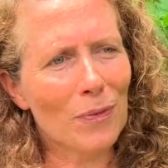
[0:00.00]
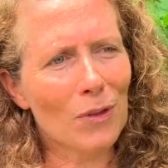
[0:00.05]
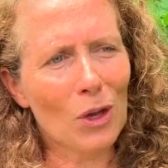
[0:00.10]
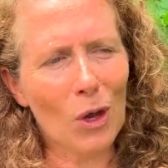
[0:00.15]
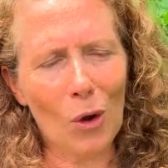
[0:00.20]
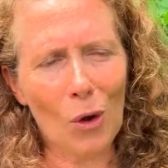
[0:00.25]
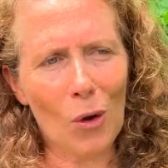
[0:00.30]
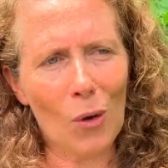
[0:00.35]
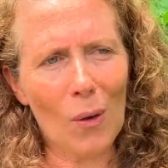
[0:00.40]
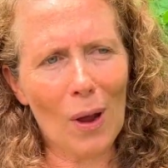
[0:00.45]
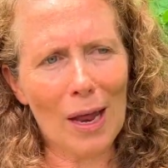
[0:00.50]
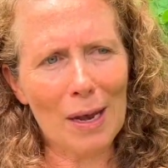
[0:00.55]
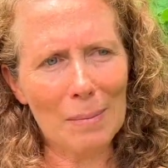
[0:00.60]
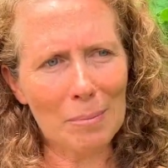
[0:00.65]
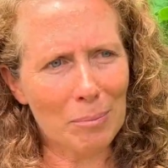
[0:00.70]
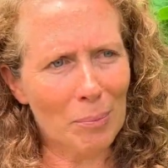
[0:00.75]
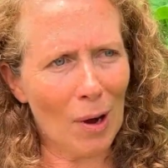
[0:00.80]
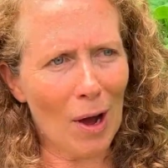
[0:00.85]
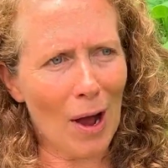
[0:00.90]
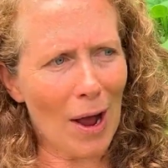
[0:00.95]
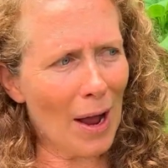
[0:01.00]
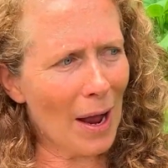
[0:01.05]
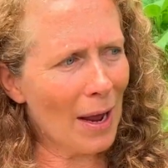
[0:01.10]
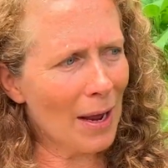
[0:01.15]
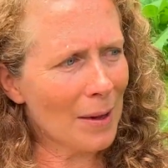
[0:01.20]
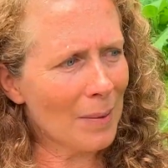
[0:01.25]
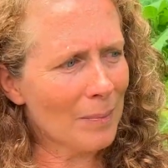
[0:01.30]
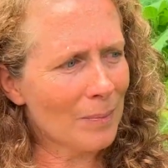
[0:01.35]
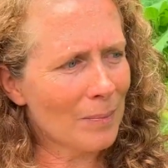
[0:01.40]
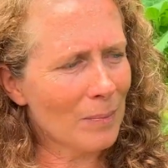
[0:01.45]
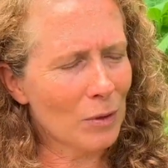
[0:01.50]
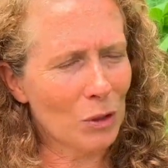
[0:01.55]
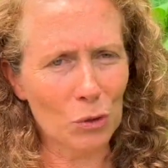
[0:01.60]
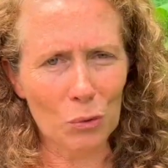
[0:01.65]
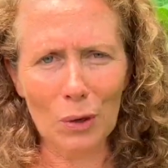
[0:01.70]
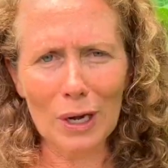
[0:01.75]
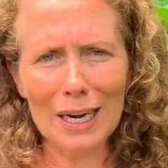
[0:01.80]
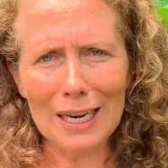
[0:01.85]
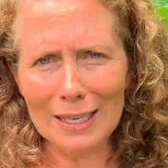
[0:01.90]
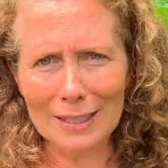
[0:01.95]
go and buy
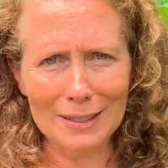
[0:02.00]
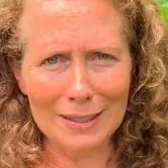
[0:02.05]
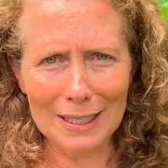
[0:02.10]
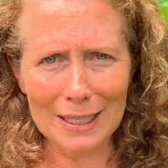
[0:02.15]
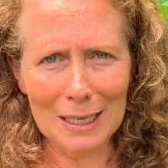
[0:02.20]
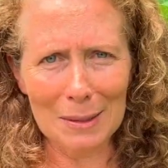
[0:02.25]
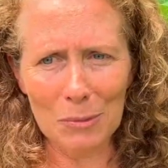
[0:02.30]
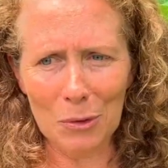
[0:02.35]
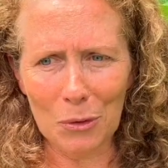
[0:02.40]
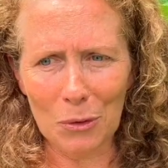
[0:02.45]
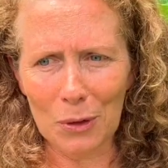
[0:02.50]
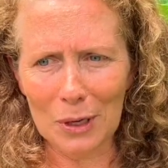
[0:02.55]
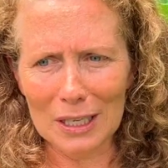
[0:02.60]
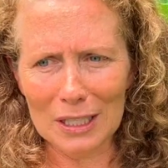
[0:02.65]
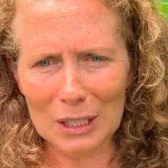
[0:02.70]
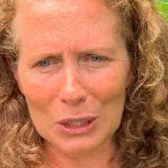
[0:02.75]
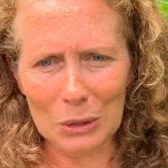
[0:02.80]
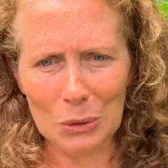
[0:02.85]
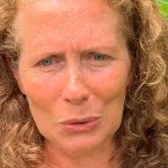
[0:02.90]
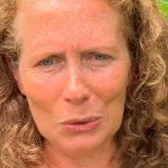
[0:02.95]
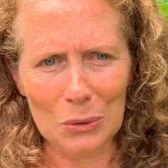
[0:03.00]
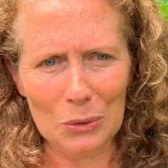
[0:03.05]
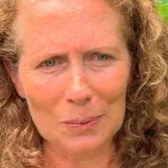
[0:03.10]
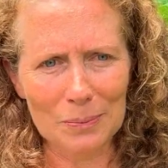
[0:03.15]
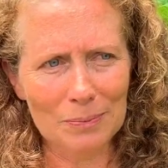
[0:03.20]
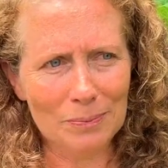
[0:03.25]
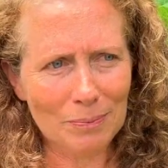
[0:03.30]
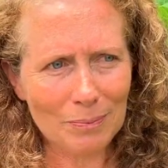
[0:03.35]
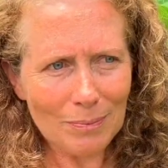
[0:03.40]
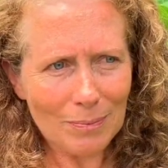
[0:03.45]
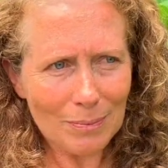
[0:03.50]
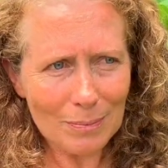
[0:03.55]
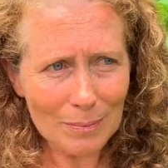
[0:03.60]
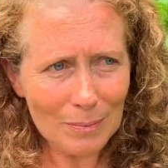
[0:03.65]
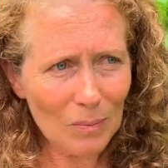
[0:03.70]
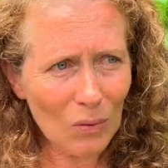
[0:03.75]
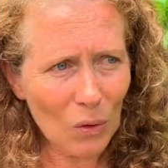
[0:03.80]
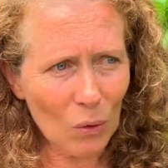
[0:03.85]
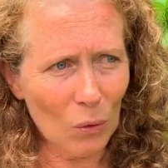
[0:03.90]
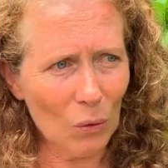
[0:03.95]
greens anymore in a store
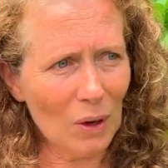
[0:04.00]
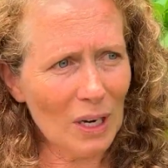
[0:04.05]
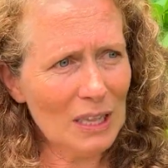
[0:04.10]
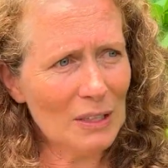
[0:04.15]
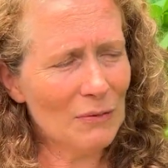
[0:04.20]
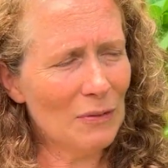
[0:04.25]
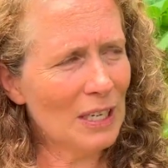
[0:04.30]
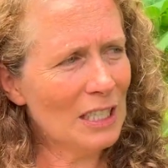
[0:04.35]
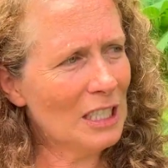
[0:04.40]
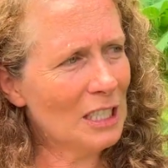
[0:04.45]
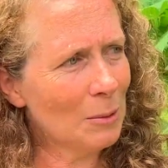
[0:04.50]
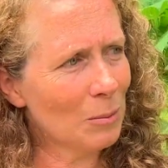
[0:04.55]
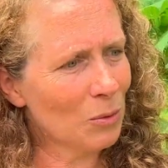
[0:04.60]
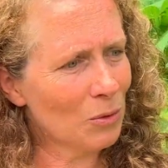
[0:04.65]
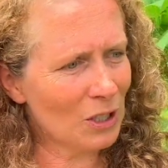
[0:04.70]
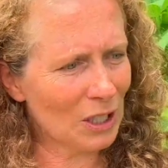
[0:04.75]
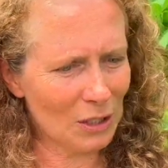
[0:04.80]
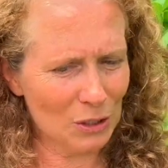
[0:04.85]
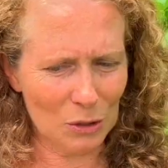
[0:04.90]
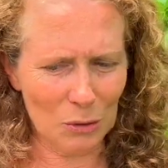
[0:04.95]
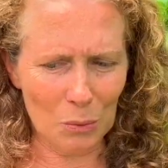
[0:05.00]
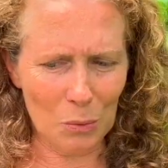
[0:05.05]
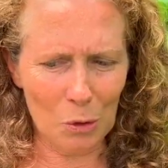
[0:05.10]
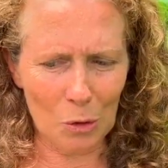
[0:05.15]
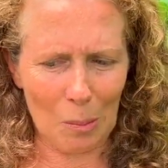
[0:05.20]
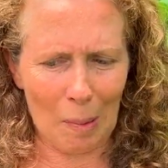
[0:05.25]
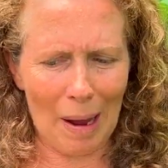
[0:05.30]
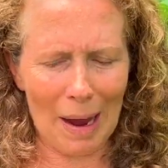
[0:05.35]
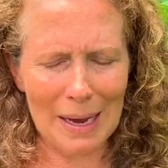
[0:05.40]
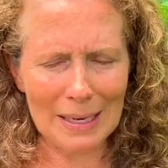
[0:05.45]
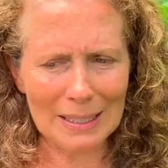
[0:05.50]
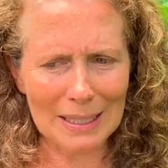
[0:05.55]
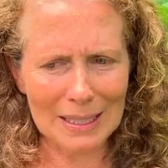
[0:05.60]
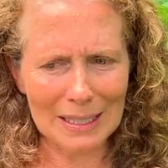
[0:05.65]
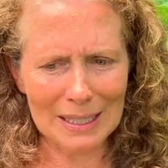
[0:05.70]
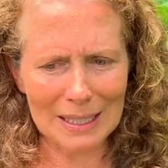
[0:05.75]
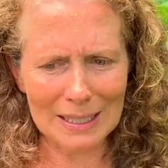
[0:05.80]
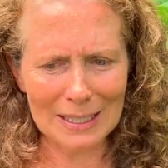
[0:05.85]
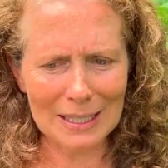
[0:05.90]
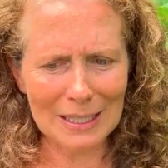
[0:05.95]
or other vegetables. I sort of walk past and
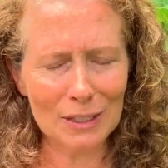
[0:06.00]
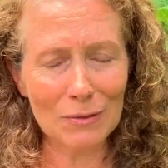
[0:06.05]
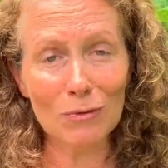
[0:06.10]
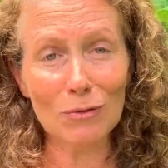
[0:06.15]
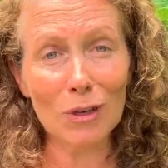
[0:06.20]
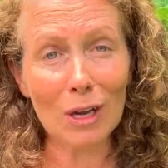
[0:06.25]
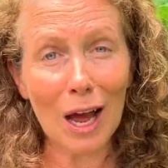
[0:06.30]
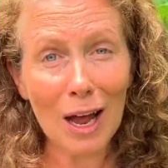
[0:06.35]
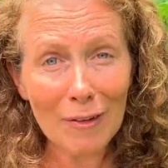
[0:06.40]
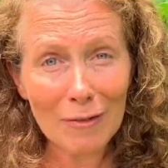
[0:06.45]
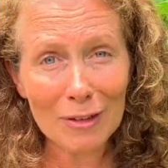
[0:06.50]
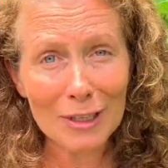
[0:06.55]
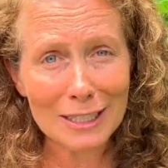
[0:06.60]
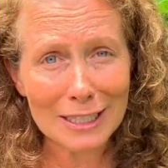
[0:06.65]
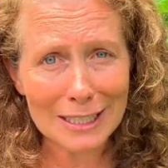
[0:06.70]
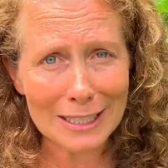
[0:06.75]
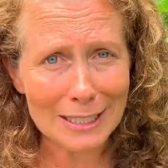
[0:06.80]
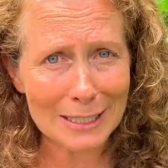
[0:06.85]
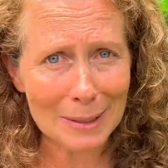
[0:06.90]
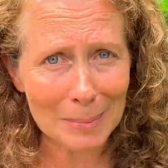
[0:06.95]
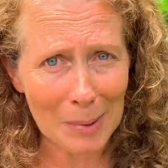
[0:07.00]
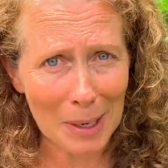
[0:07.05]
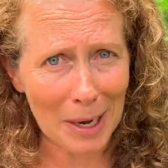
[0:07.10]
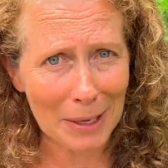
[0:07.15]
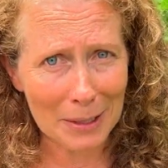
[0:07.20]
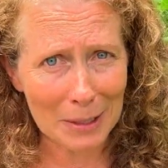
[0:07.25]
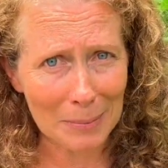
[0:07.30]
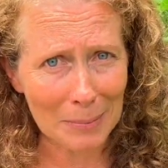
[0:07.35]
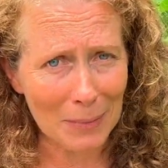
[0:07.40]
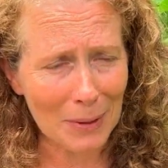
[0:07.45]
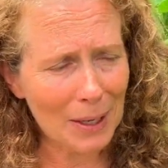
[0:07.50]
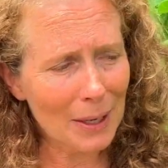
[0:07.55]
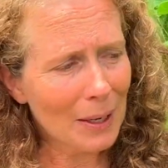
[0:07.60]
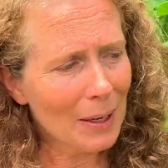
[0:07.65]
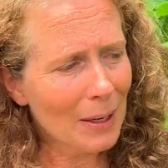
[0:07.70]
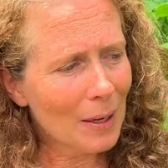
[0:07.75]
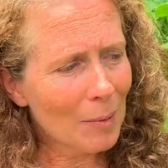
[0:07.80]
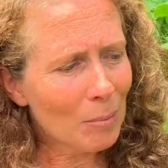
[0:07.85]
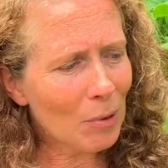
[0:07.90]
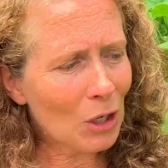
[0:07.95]
there's a sense of lifelessness about them
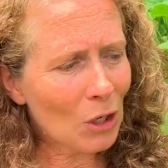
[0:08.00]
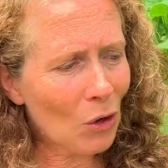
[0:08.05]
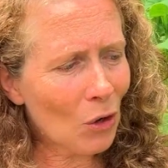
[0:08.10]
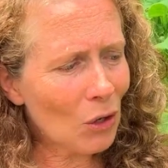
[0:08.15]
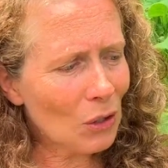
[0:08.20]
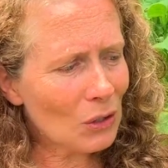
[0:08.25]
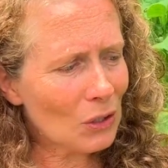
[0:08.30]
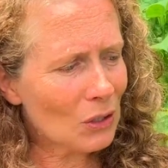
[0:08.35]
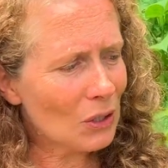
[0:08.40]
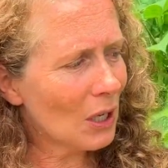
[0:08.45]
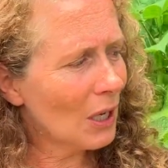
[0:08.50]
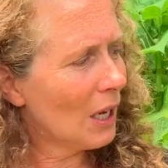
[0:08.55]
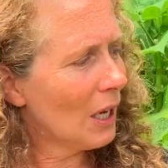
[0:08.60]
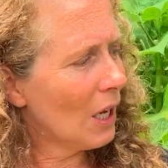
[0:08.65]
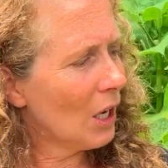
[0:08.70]
because,